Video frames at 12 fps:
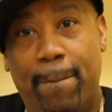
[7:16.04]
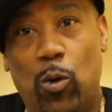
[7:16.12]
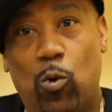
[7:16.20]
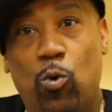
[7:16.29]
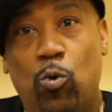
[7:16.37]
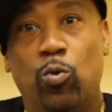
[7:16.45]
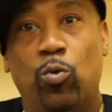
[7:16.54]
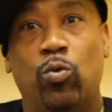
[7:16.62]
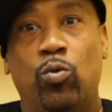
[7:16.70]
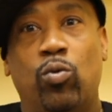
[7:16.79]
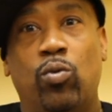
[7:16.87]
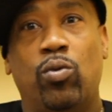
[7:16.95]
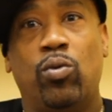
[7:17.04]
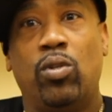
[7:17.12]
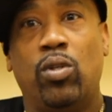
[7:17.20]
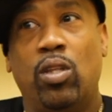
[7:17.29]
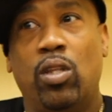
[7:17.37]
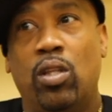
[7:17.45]
Who? Marley,
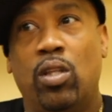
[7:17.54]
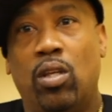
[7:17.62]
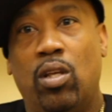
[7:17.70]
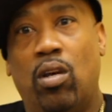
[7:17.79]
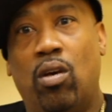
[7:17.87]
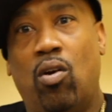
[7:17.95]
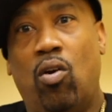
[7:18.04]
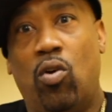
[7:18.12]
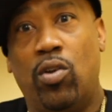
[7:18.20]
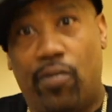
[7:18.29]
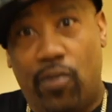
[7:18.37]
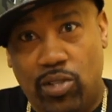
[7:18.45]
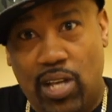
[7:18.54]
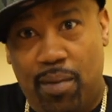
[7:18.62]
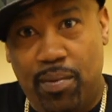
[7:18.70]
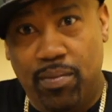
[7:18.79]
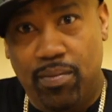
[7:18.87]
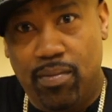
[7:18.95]
on the album. On the first
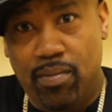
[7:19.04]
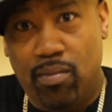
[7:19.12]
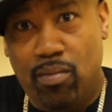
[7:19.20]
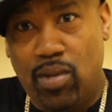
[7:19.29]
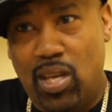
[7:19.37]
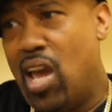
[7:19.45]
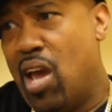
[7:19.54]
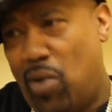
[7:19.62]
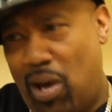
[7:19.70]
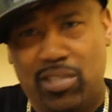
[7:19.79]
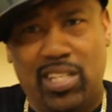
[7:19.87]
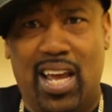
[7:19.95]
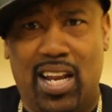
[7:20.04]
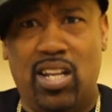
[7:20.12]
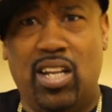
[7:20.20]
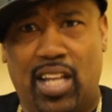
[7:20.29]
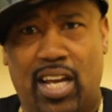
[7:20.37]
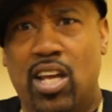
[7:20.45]
album? Yeah. Yeah, well, I'm saying.
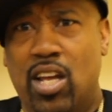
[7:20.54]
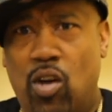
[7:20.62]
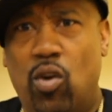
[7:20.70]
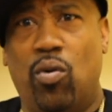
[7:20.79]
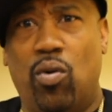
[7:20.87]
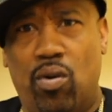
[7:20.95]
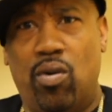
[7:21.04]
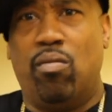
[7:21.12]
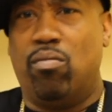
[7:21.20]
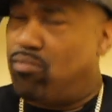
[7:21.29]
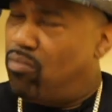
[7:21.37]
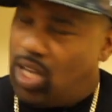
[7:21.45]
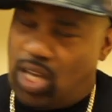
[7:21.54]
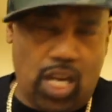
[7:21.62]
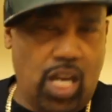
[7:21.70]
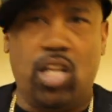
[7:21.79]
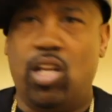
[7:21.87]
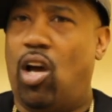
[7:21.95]
Like, what did he do? Like, well, what did